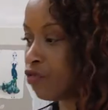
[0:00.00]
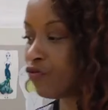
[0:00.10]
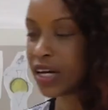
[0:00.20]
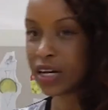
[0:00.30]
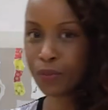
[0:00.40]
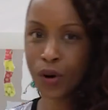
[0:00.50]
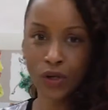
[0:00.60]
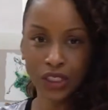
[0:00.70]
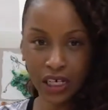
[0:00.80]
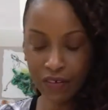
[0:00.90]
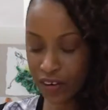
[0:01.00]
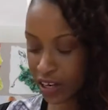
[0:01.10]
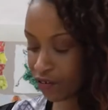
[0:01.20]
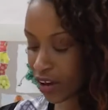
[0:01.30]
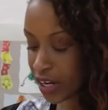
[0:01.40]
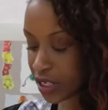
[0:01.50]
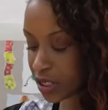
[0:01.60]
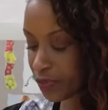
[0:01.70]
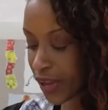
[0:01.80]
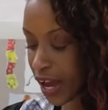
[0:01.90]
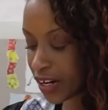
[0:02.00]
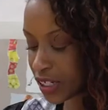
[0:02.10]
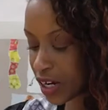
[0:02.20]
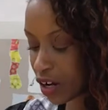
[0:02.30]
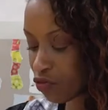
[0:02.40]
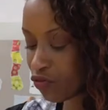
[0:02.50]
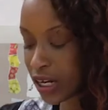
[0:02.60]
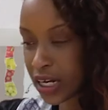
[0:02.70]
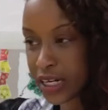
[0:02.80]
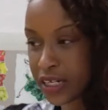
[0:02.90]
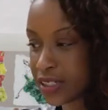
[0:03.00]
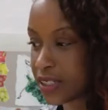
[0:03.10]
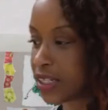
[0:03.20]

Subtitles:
really posh evening event, and there's like a really